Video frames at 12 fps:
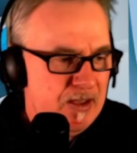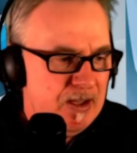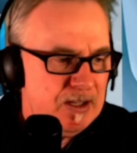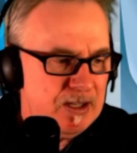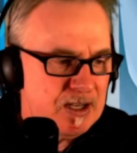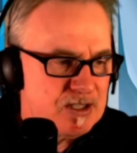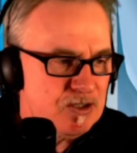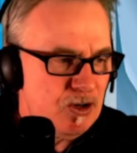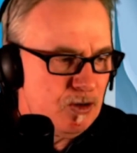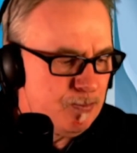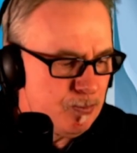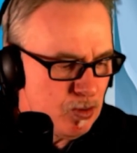Next
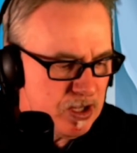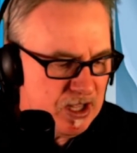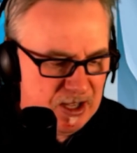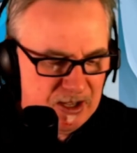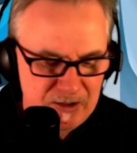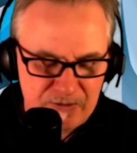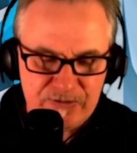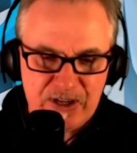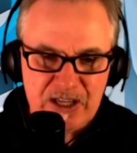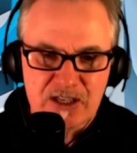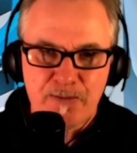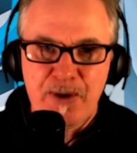up, we have
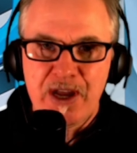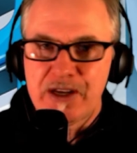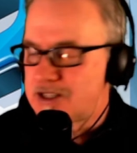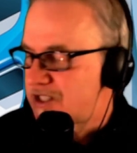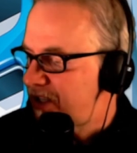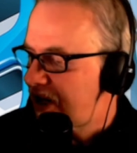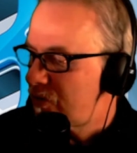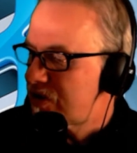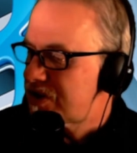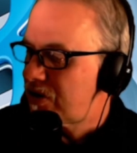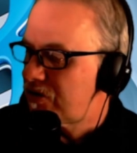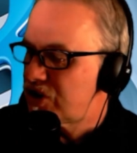Independence Day
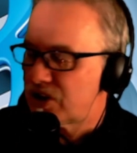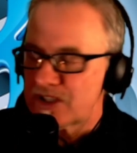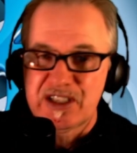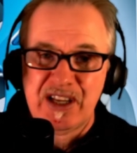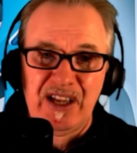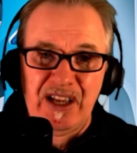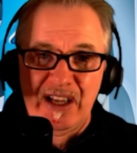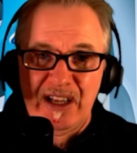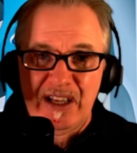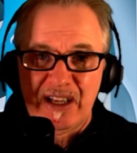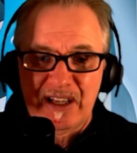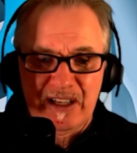Resurgence.
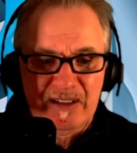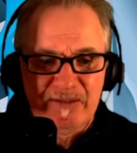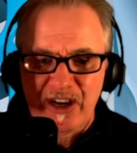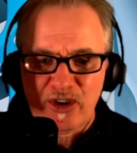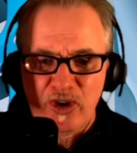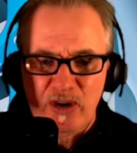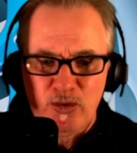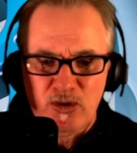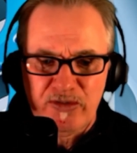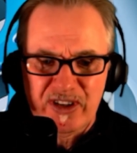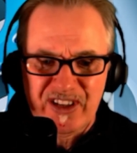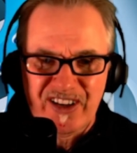Not a great
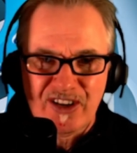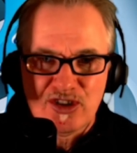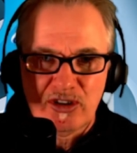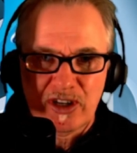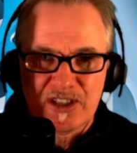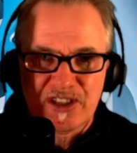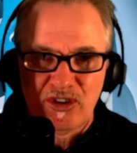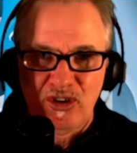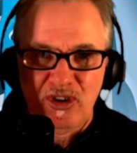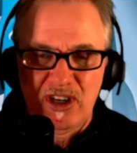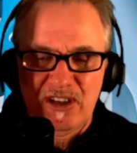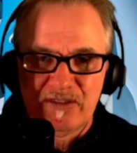movie. Didn't enjoy this at
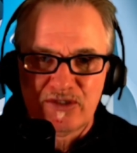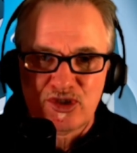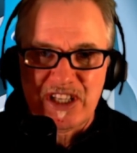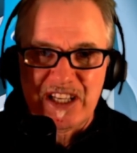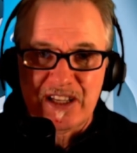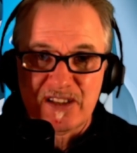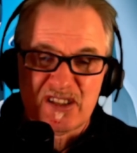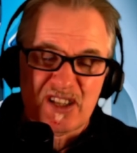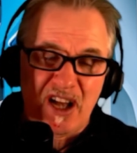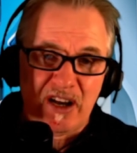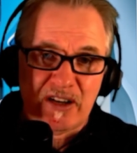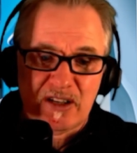all. 3D is
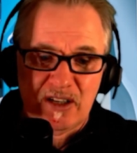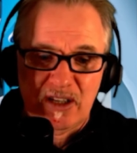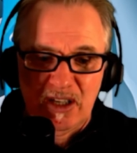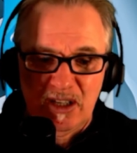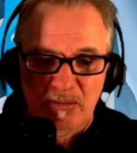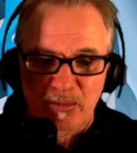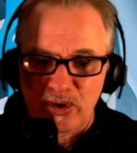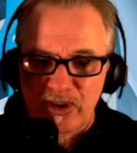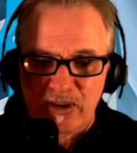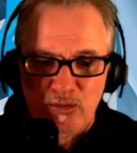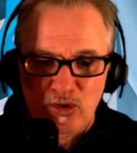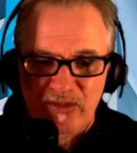solid, but
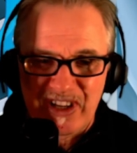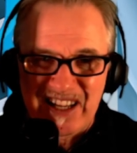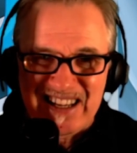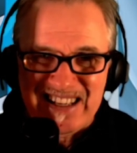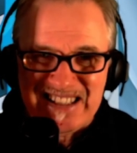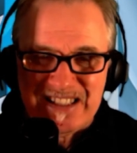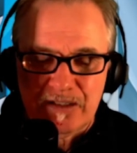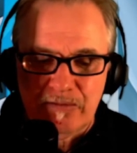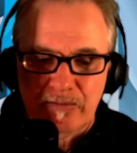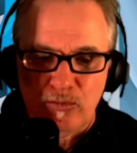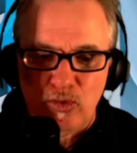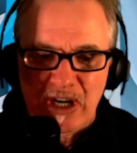the movie is
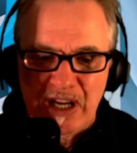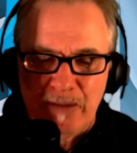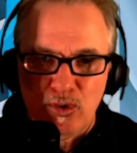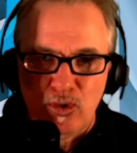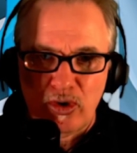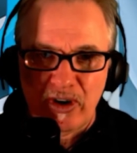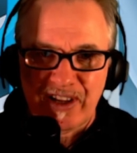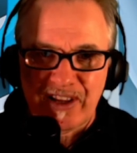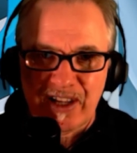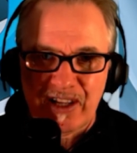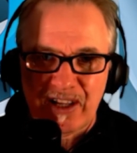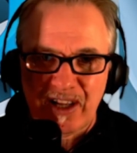really poor. I
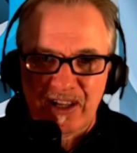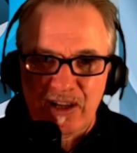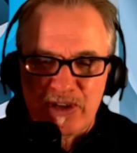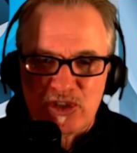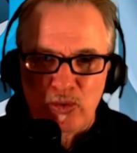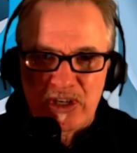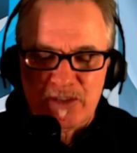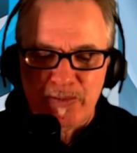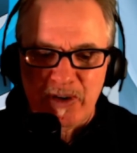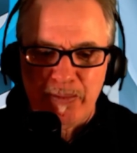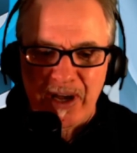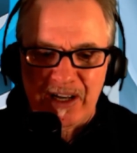think they missed Will
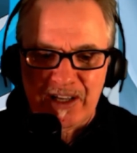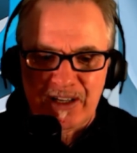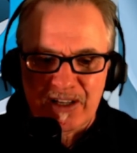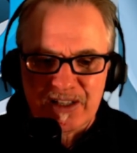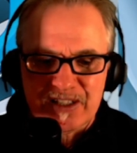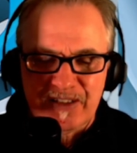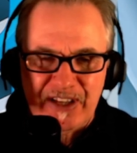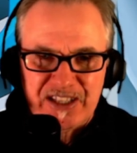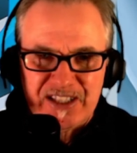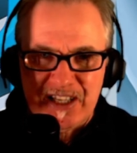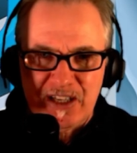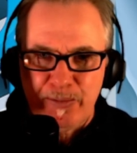Smith badly in this. That's
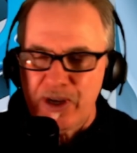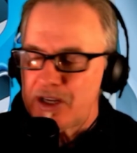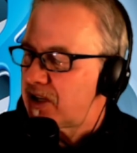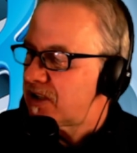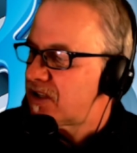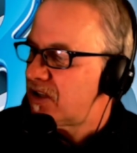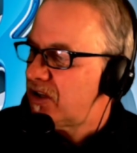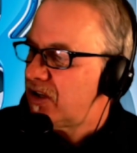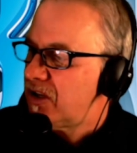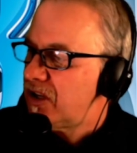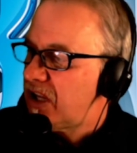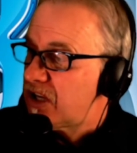Independence
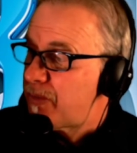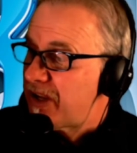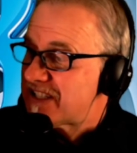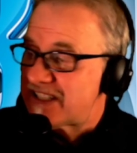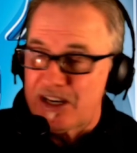Day